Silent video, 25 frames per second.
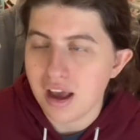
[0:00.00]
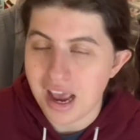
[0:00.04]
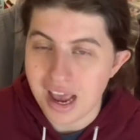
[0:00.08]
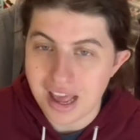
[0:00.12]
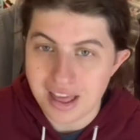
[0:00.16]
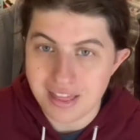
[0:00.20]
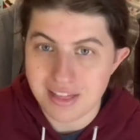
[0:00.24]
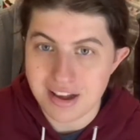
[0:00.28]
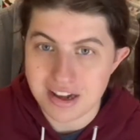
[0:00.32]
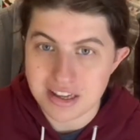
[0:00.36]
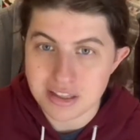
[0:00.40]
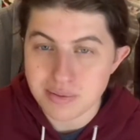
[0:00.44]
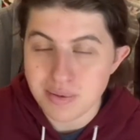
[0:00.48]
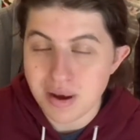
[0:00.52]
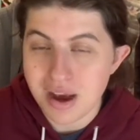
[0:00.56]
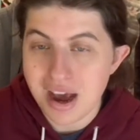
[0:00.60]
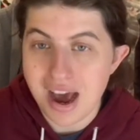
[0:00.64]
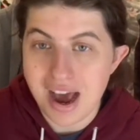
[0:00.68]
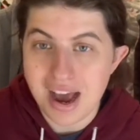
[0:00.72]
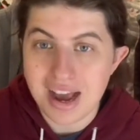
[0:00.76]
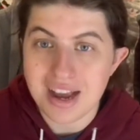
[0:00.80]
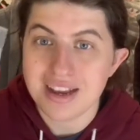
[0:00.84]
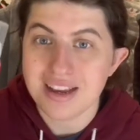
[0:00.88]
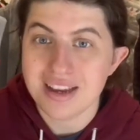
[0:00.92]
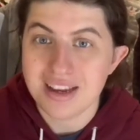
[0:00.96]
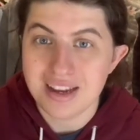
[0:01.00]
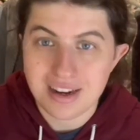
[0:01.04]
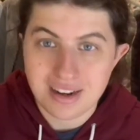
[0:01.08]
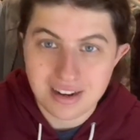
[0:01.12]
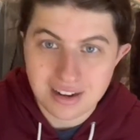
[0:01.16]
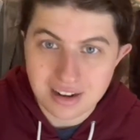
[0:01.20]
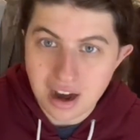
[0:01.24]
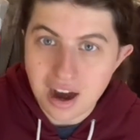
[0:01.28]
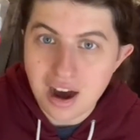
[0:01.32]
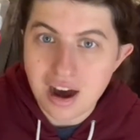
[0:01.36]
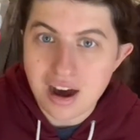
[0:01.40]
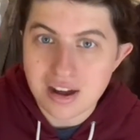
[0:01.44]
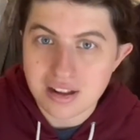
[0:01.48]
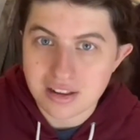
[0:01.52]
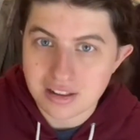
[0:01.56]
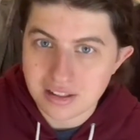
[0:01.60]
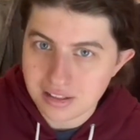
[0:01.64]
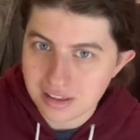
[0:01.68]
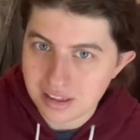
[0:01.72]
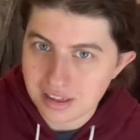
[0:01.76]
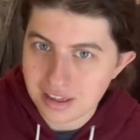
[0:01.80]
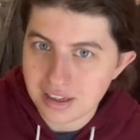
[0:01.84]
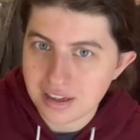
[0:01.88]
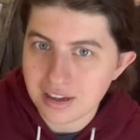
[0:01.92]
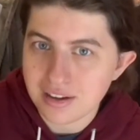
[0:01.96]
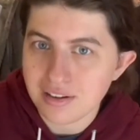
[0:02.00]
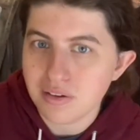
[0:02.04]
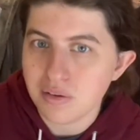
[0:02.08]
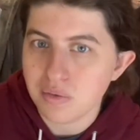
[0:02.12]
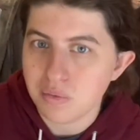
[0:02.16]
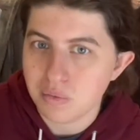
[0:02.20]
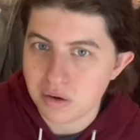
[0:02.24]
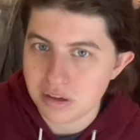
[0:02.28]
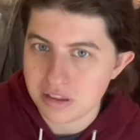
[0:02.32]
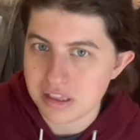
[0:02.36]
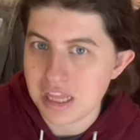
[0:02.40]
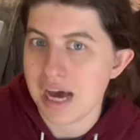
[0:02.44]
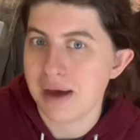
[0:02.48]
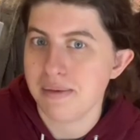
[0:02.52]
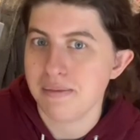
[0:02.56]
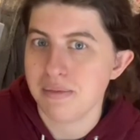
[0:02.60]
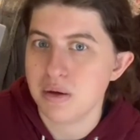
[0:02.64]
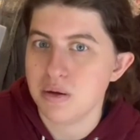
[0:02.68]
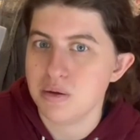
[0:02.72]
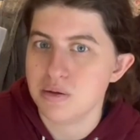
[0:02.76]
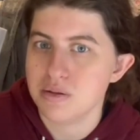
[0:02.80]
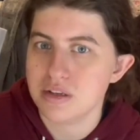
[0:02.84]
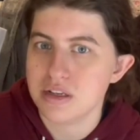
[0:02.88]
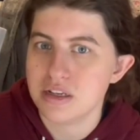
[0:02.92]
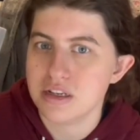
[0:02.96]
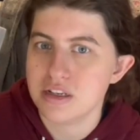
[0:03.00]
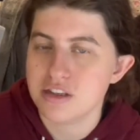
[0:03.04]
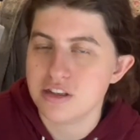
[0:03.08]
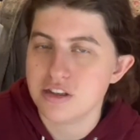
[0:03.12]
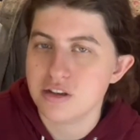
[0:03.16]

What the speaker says: And that's why I cannot live without mousses.